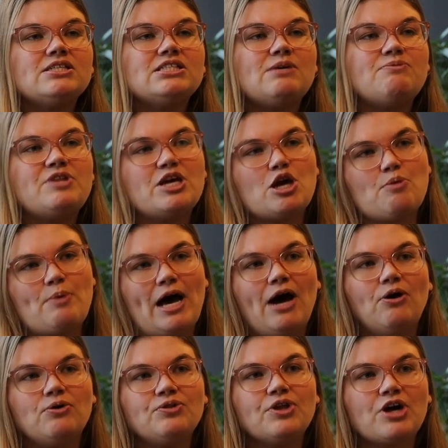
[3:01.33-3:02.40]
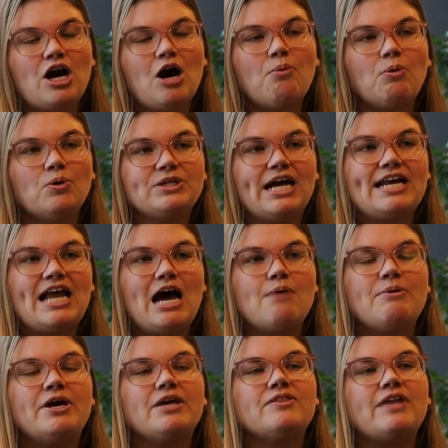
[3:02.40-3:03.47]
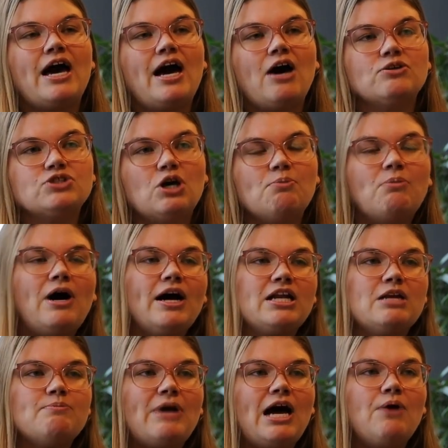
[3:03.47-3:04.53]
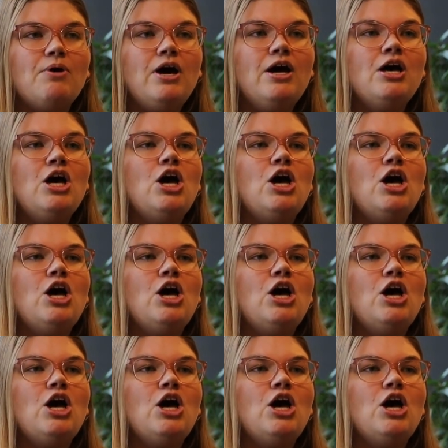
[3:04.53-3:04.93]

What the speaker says: us something about the couple dynamic, the household bargaining power,